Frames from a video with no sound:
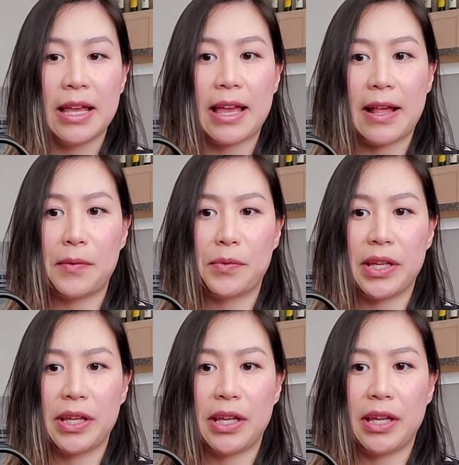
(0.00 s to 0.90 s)
And
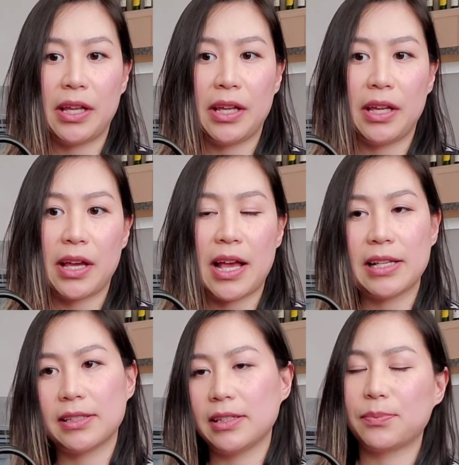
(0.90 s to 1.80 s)
we,
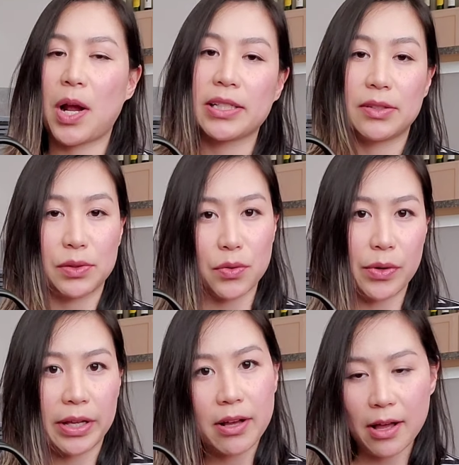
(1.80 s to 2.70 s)
as this process was
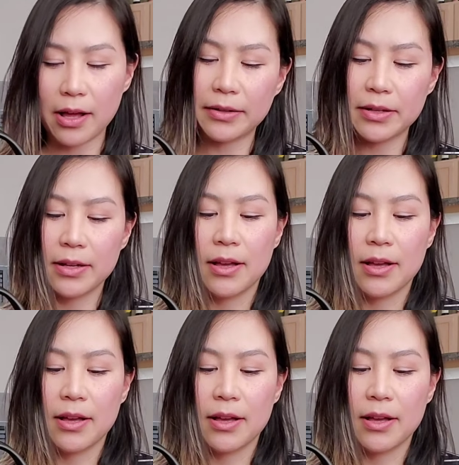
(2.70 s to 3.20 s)
going on,